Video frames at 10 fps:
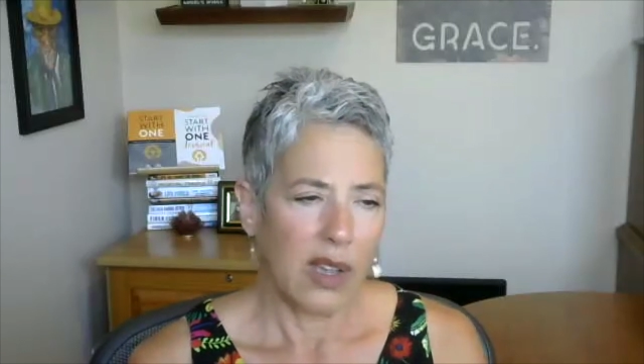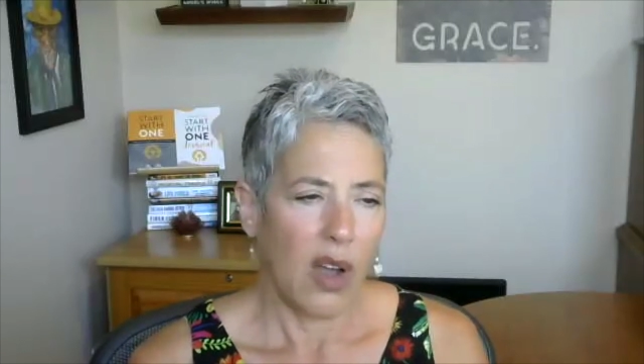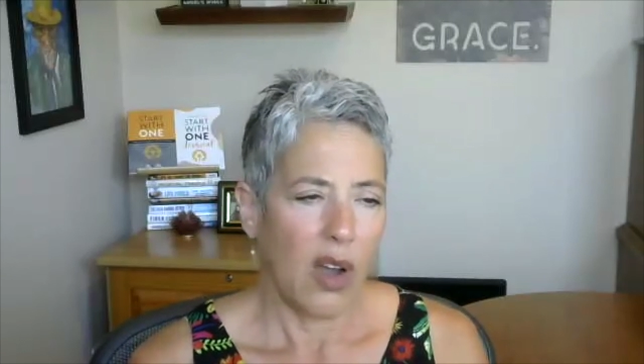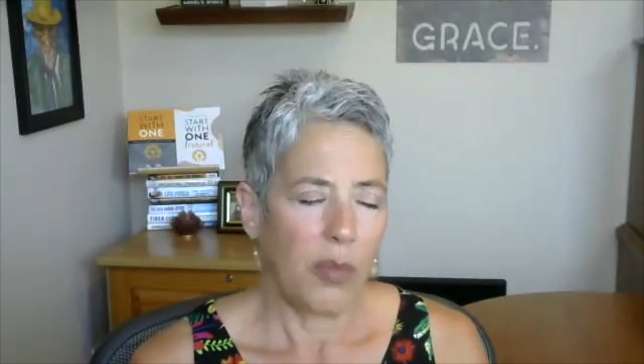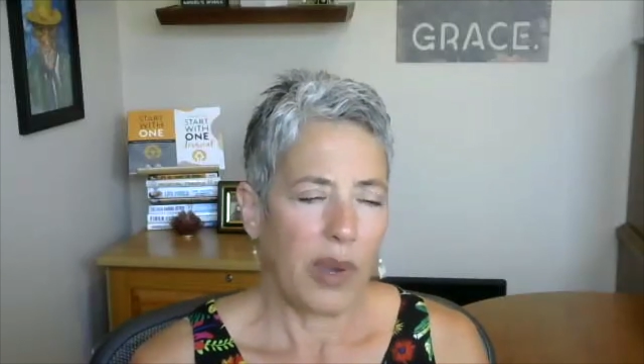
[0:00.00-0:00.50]

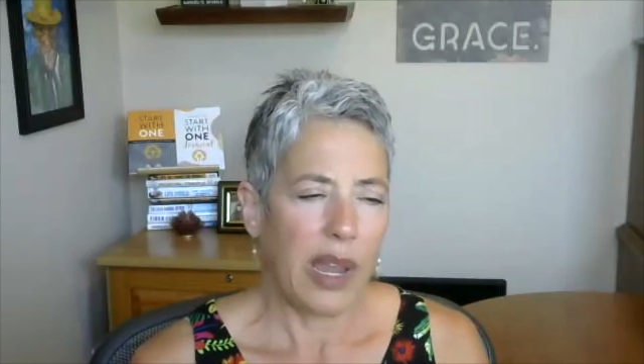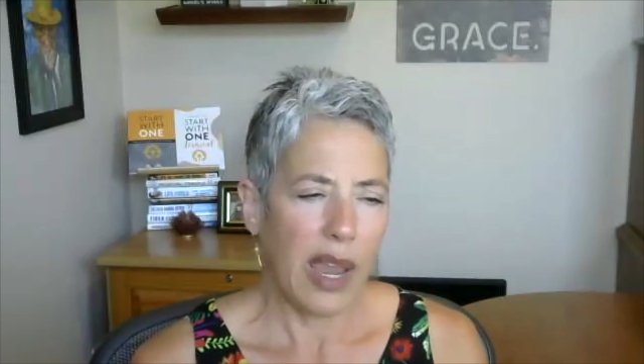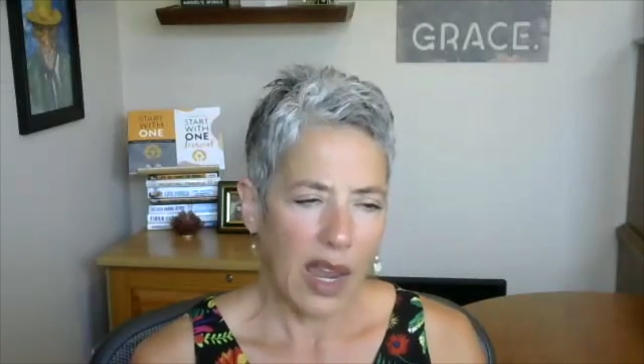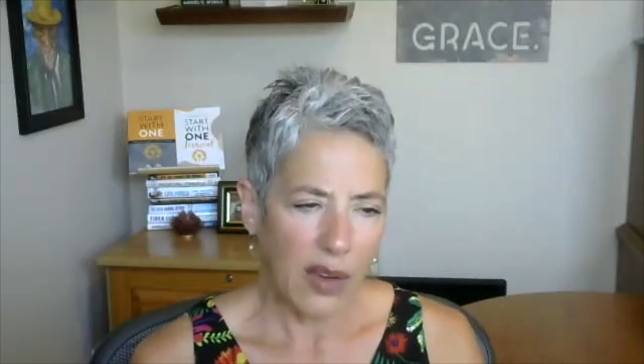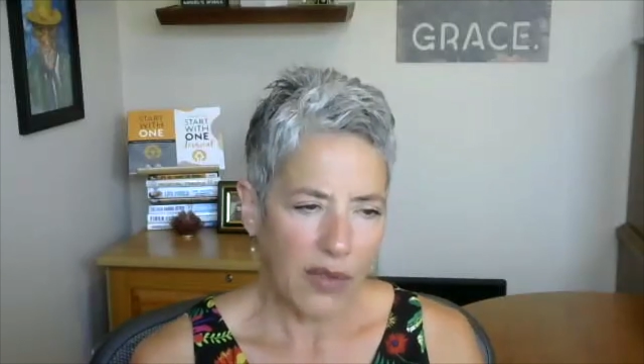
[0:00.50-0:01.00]
Our
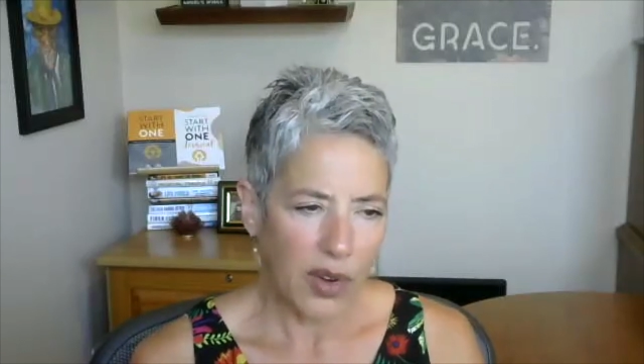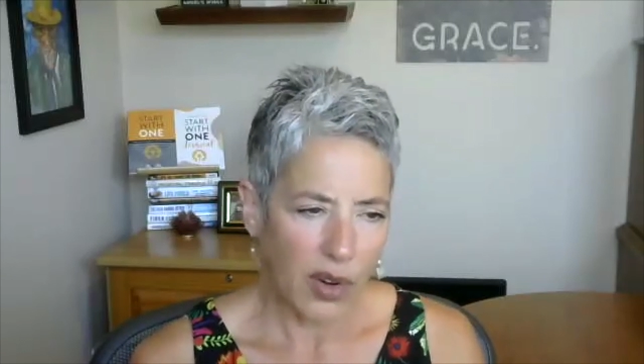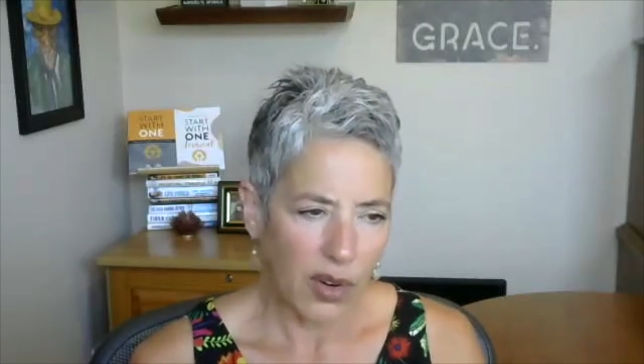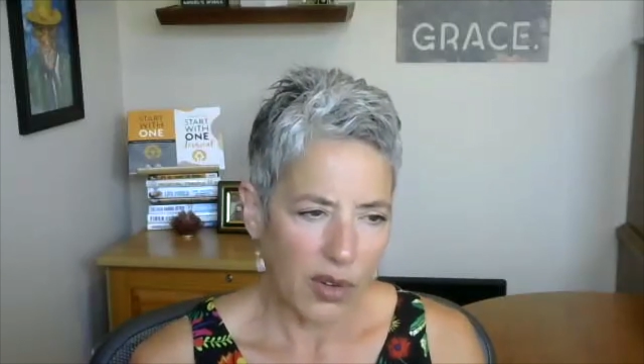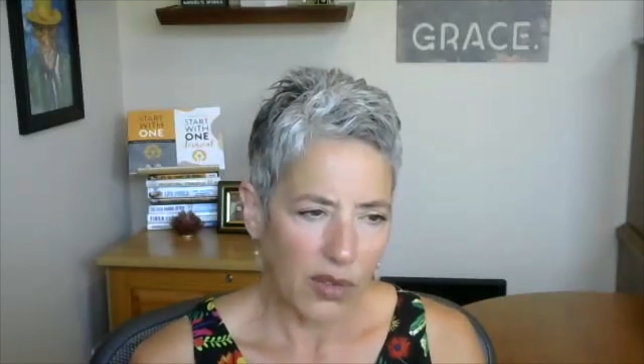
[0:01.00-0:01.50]

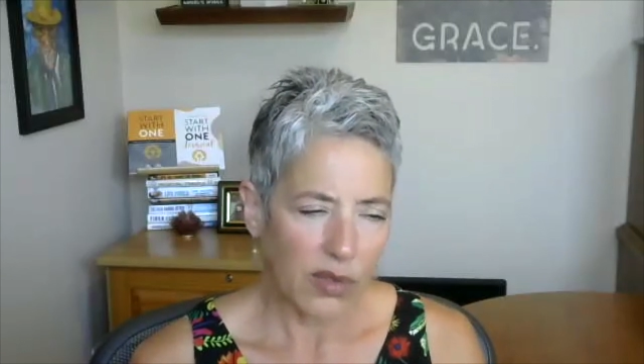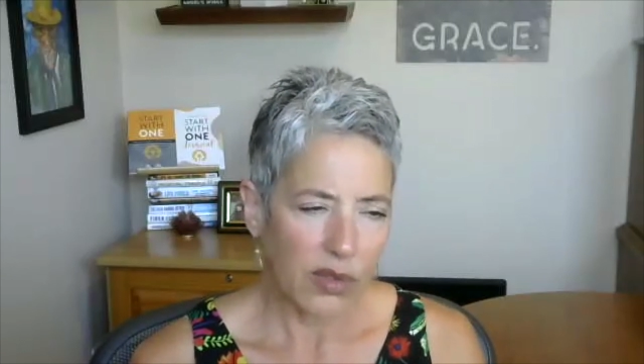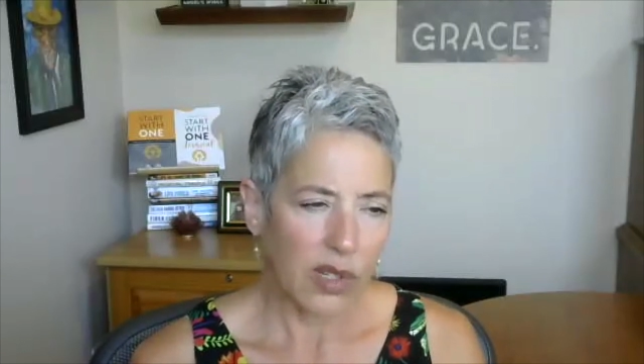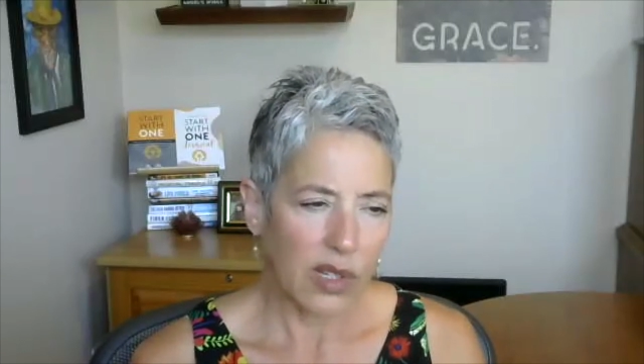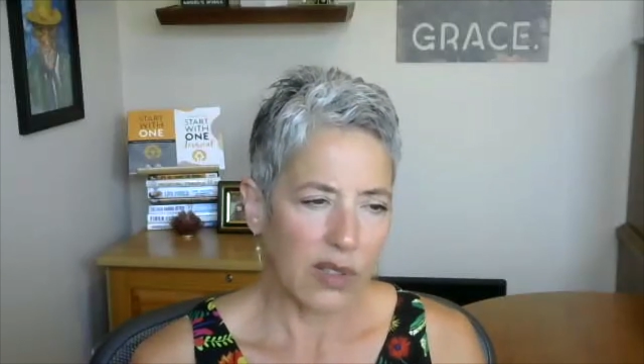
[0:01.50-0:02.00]
behavior
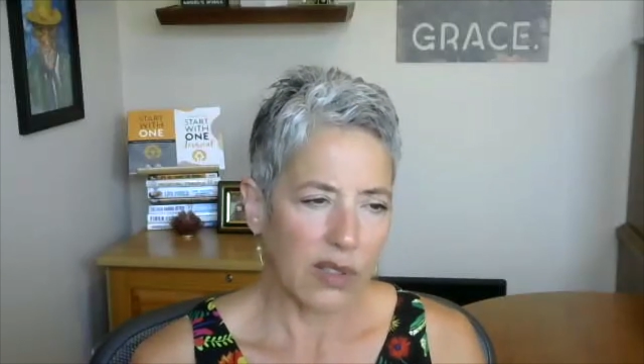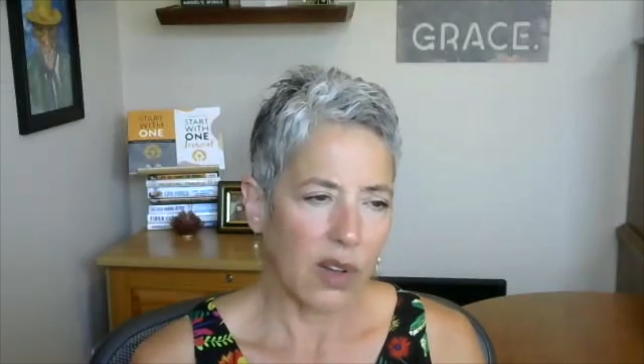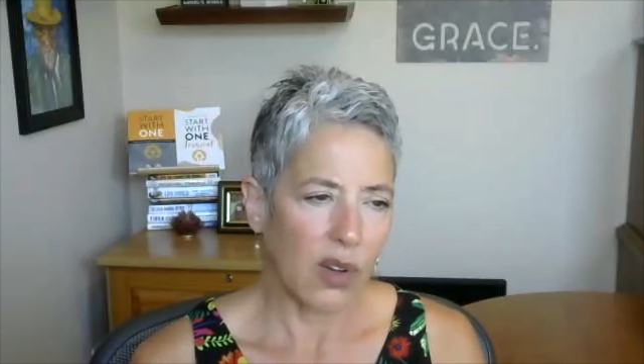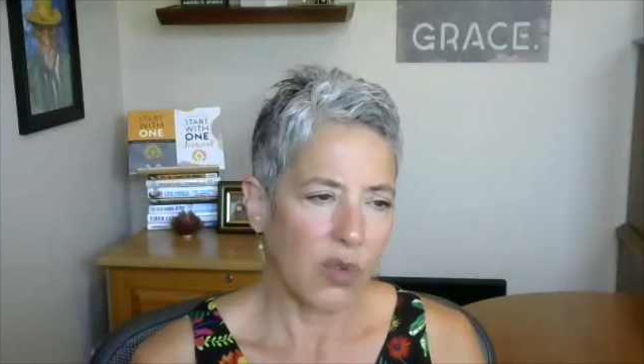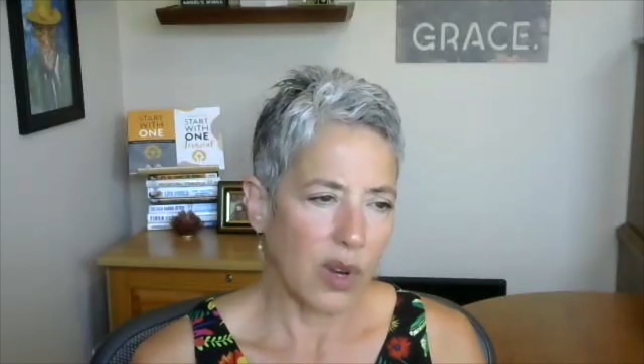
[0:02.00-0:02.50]
is
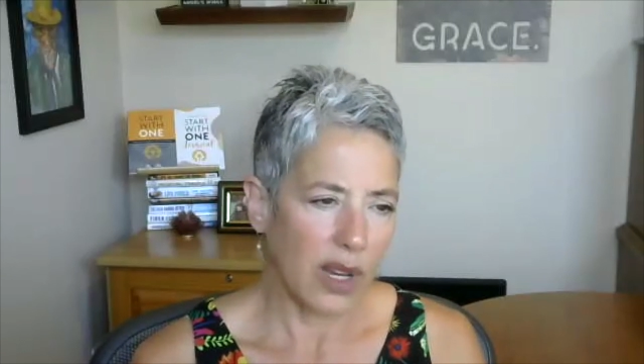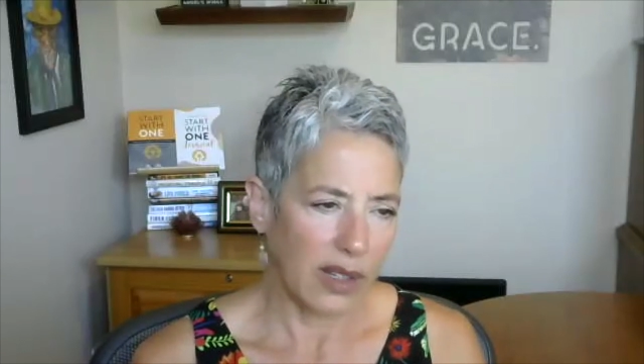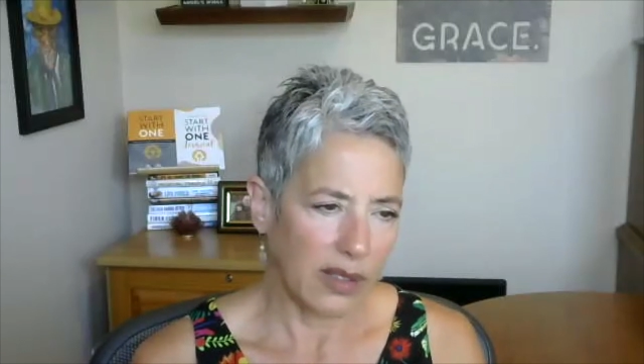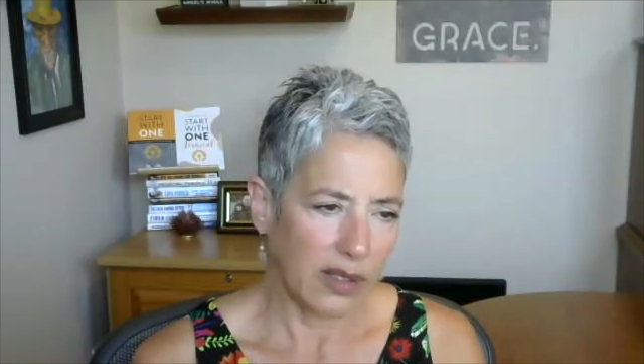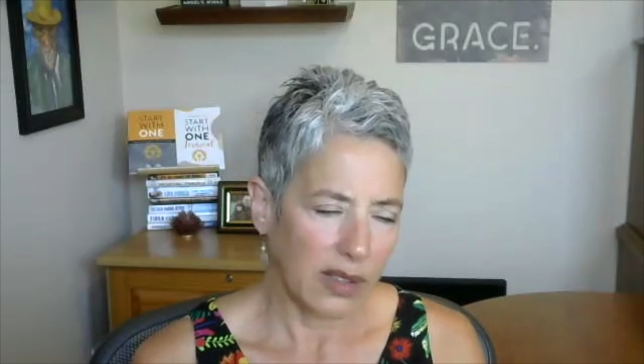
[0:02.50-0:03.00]

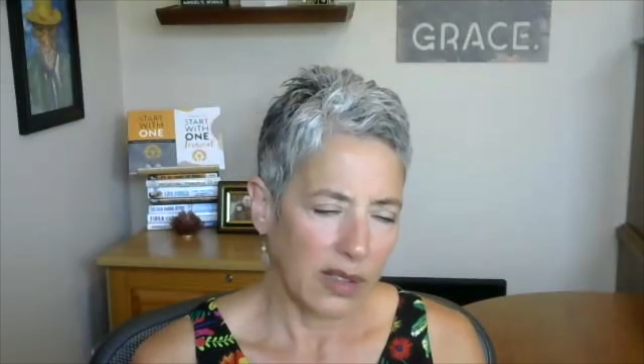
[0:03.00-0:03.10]
always